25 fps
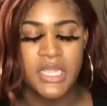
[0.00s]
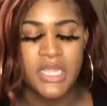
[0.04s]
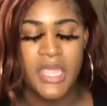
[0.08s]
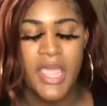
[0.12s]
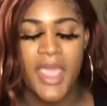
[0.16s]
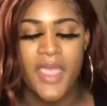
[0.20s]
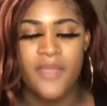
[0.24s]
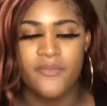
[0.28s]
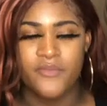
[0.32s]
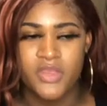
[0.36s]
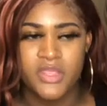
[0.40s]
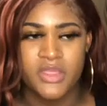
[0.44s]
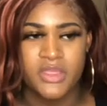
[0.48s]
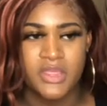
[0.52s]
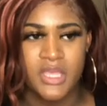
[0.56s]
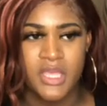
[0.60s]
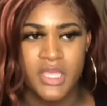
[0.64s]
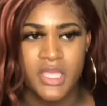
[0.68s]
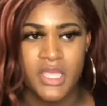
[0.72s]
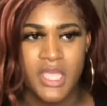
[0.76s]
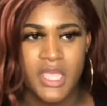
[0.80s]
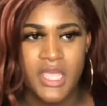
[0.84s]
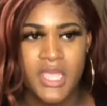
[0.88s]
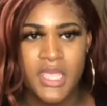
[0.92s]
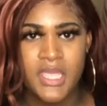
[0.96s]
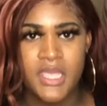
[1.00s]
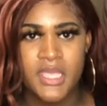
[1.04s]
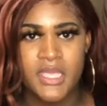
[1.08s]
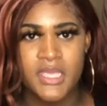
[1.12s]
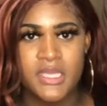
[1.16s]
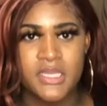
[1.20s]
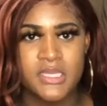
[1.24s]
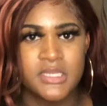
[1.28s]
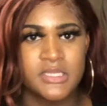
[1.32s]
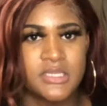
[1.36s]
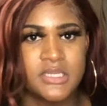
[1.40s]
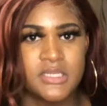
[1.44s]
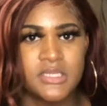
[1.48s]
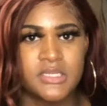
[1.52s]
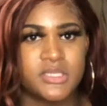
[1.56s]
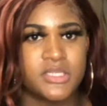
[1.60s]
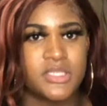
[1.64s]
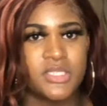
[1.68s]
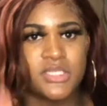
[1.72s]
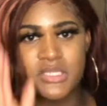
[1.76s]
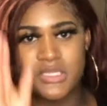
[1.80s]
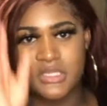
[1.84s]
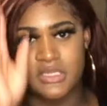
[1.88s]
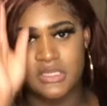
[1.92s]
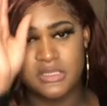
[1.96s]
everything is, and
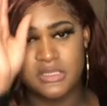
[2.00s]
just,